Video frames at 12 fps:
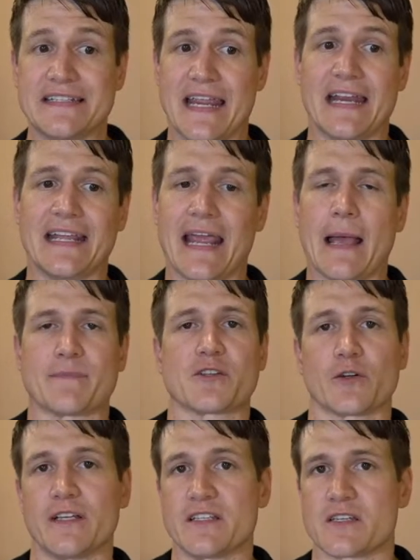and dating apps
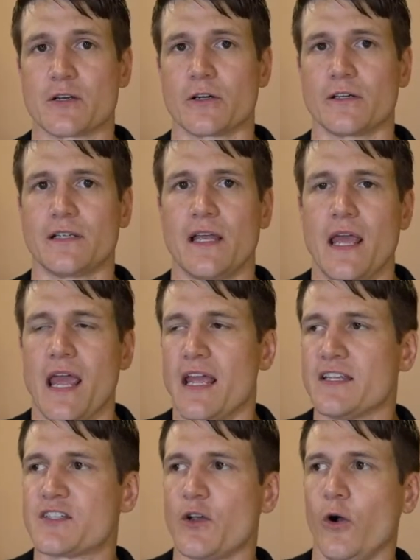are concerned.
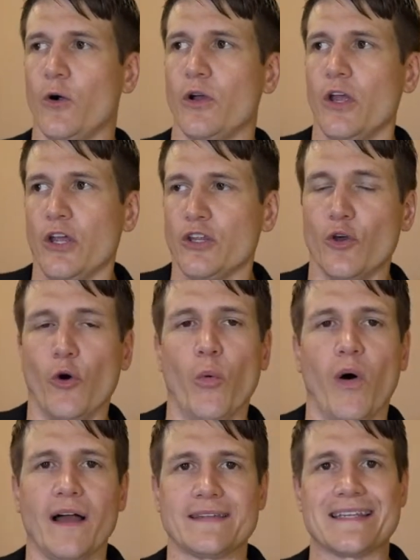And so you'll
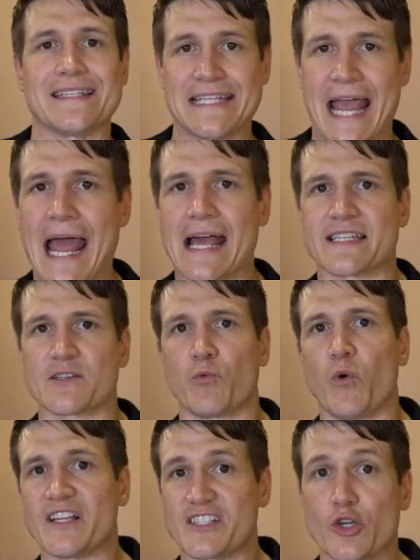want to test
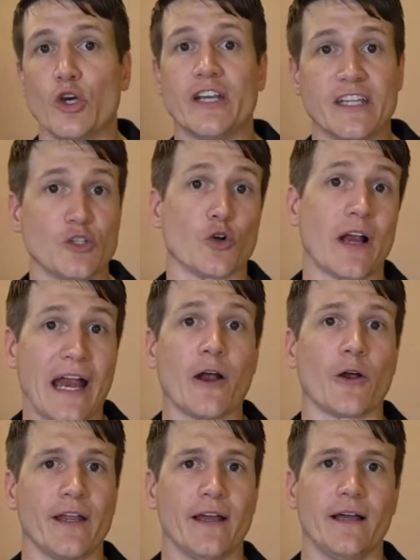what's good in your
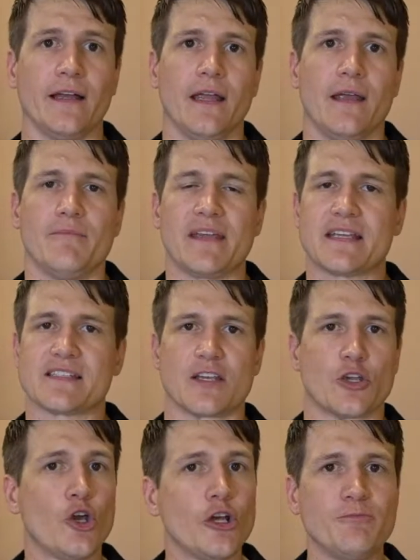area because
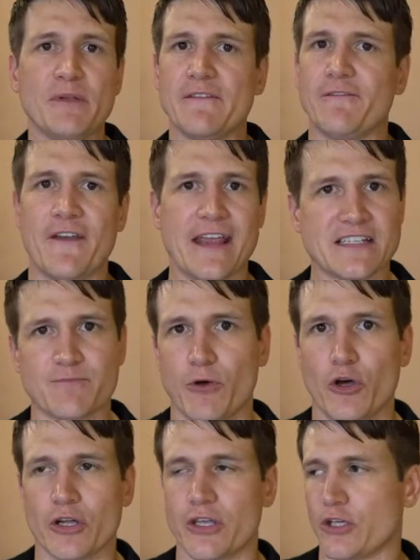it could be
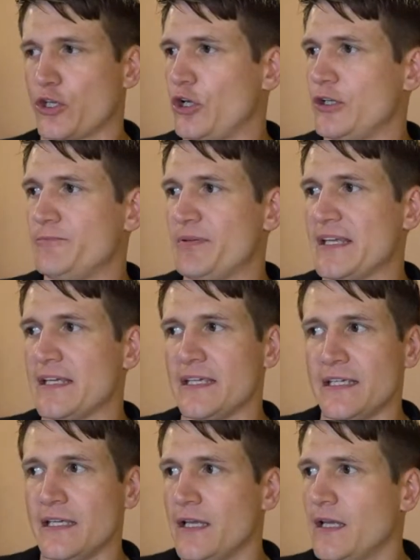Facebook, it could
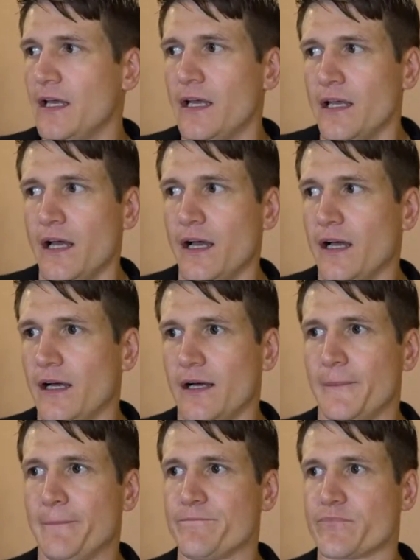be
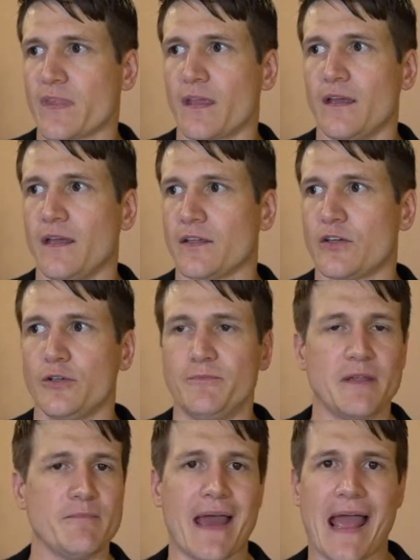um, it could
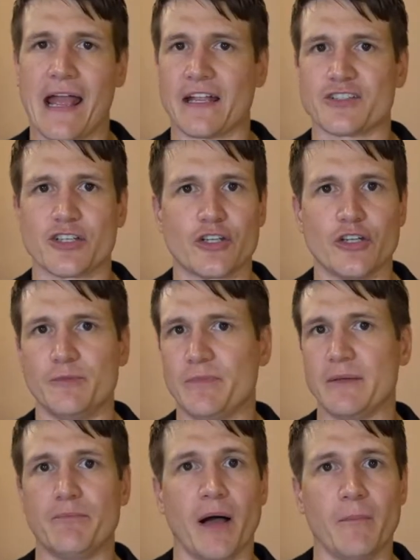be Match, it could
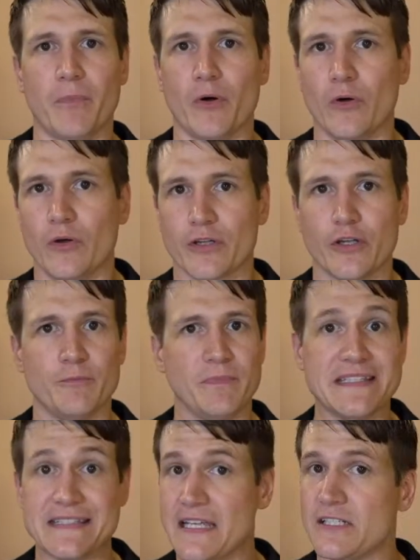be Bumble, it could
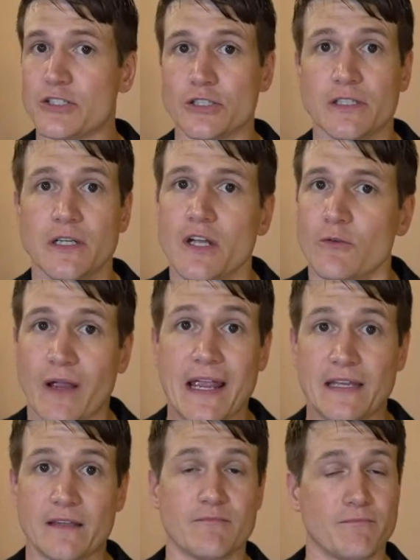be Tinder,
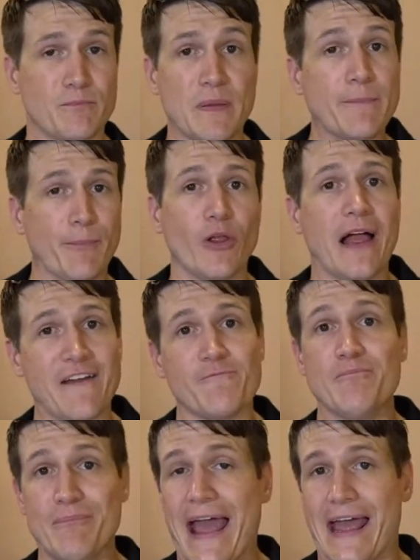right? People
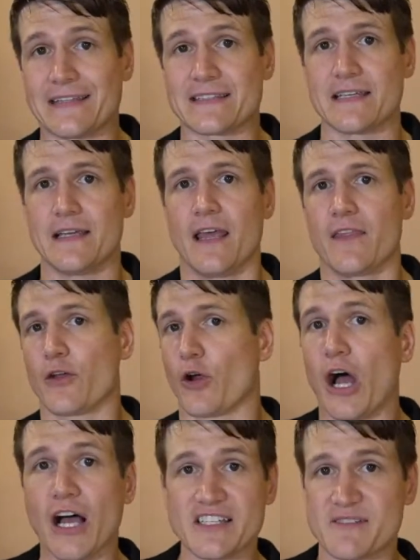have met their
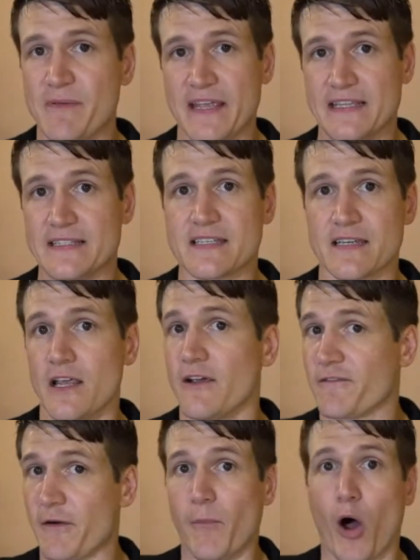husbands
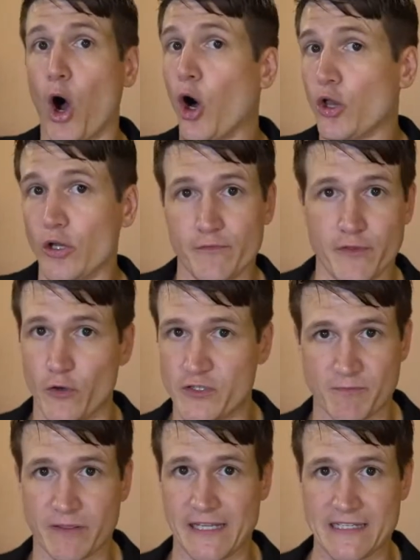from all of those
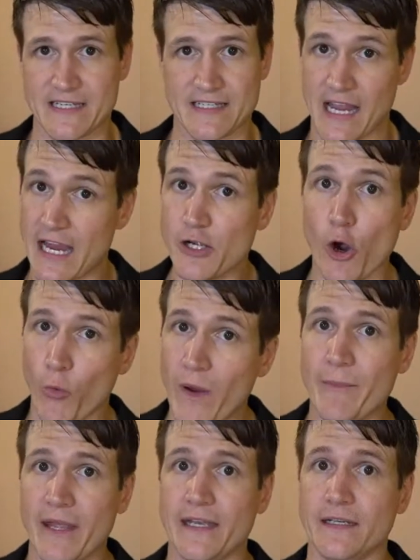places. I know
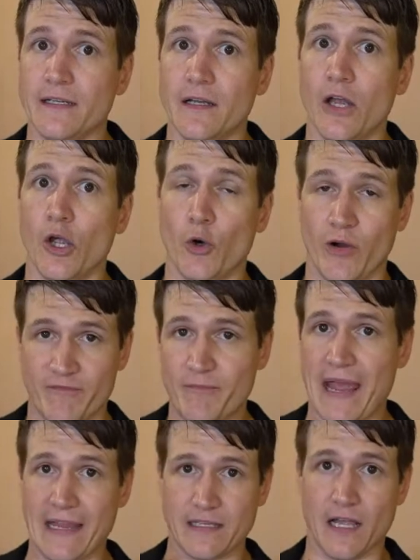women who have
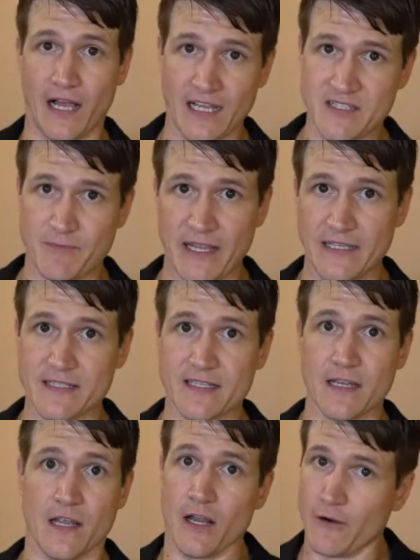met
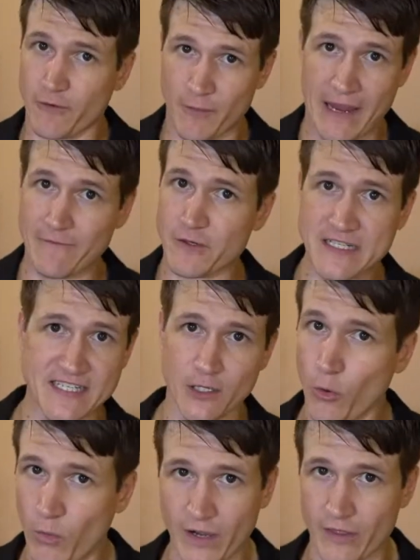husbands from every
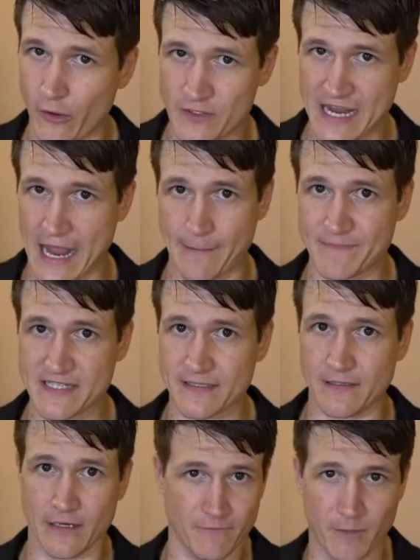single one of those apps,
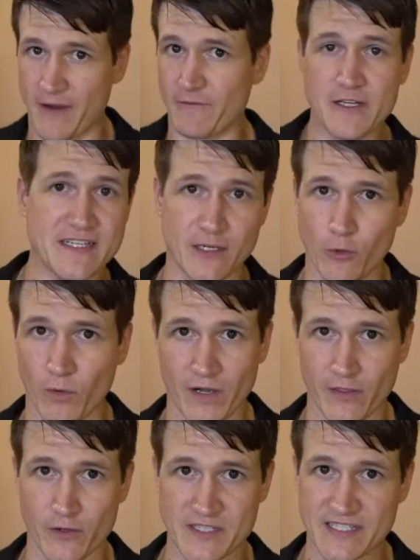from every single one
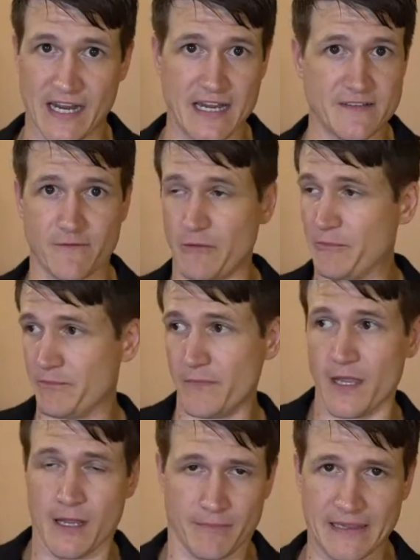of those sites, from
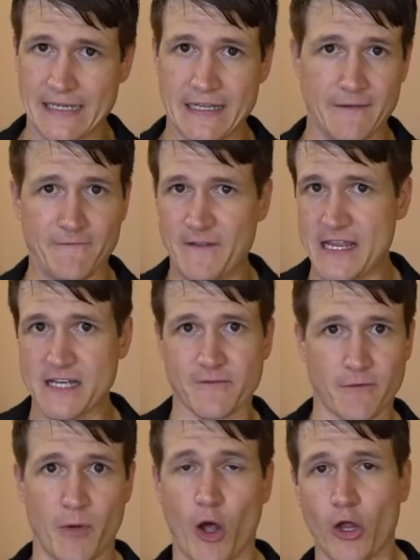Plenty of Fish,
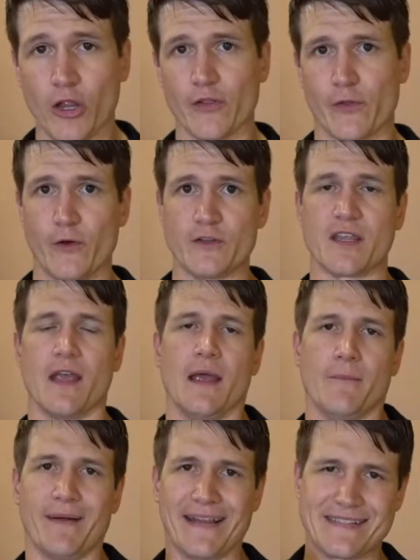from all of those,
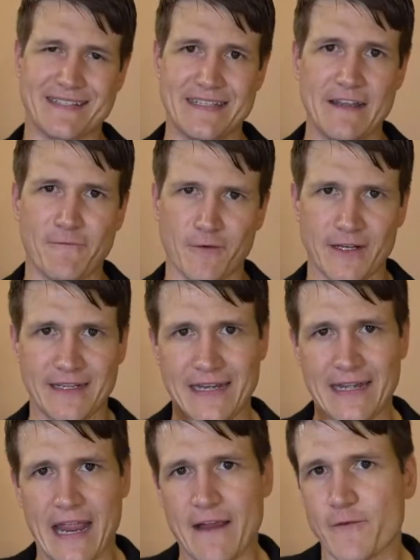but it's different
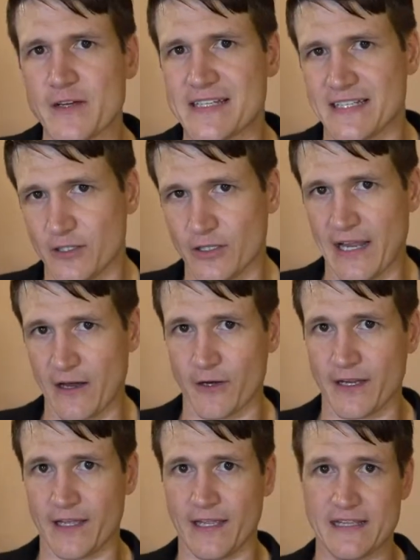in every single
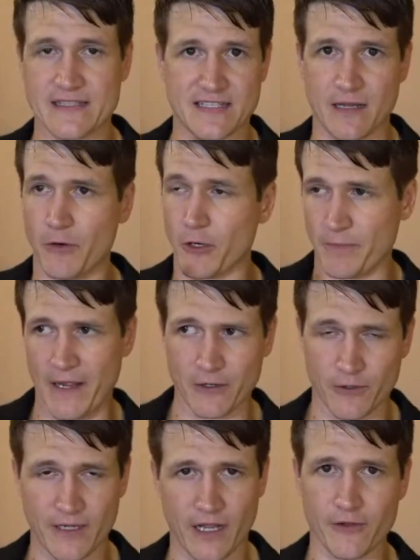area. And some are
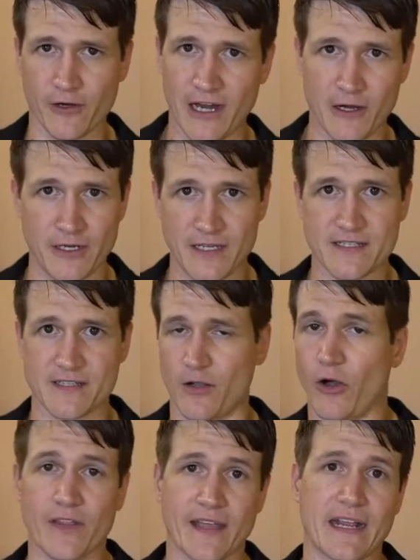better in other areas and
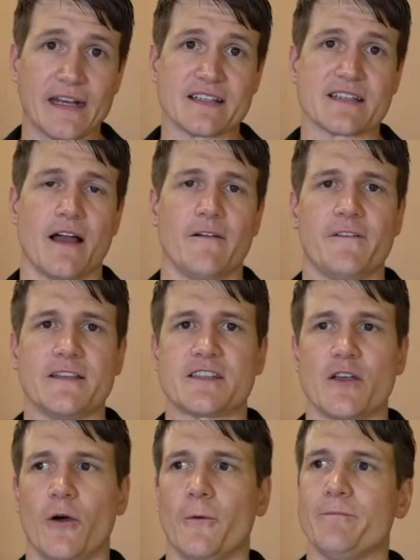all that kind of stuff. And
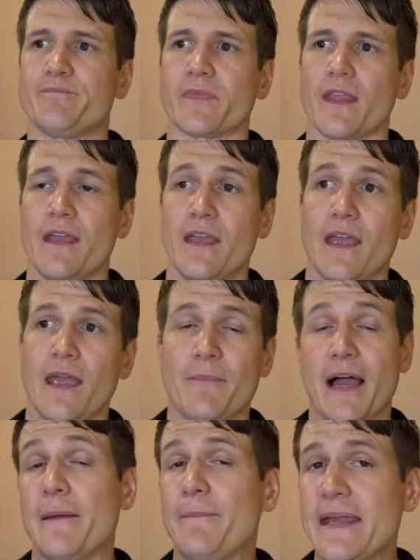so, in
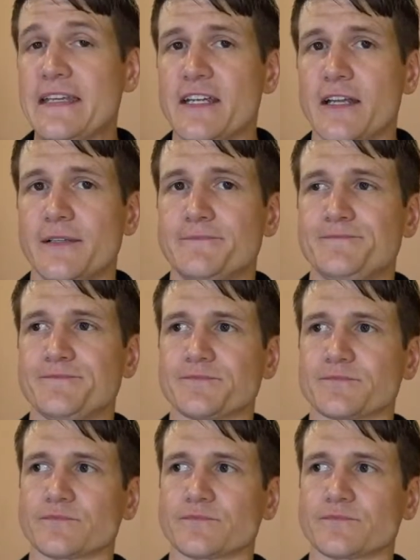my opinion,